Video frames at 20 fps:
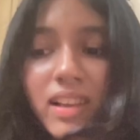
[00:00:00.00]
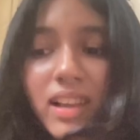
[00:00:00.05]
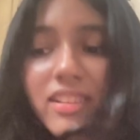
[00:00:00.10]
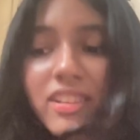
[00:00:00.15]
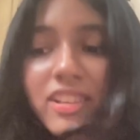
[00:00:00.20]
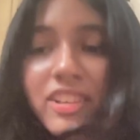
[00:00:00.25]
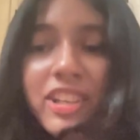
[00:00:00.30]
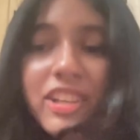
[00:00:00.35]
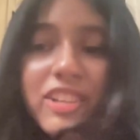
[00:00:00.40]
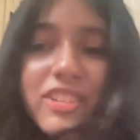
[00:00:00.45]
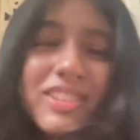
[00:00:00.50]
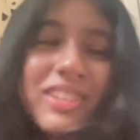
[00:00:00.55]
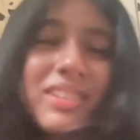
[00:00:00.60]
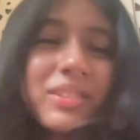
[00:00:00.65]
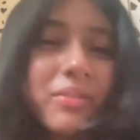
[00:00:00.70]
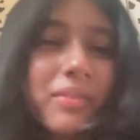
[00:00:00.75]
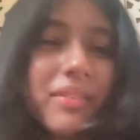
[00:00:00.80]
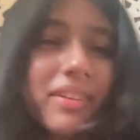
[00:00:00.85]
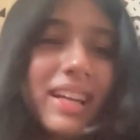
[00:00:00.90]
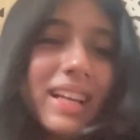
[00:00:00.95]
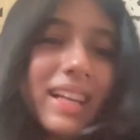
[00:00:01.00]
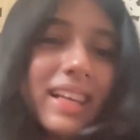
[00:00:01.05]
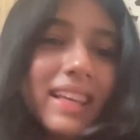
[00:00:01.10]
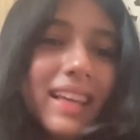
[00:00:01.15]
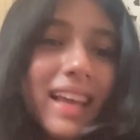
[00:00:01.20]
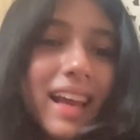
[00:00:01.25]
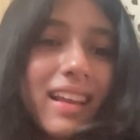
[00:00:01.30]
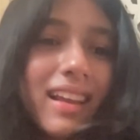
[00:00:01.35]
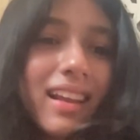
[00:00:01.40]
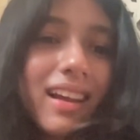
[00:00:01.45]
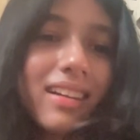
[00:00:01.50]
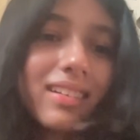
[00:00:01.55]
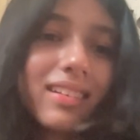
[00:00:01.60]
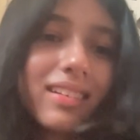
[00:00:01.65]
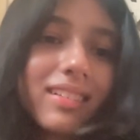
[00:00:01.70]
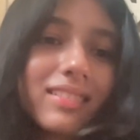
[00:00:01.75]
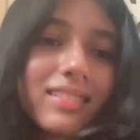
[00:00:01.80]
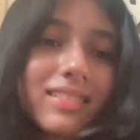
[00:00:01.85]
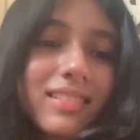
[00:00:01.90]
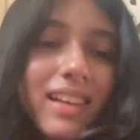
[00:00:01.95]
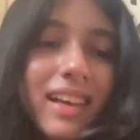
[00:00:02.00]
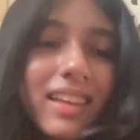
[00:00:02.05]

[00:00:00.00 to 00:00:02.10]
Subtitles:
And the teachers don't yell at us.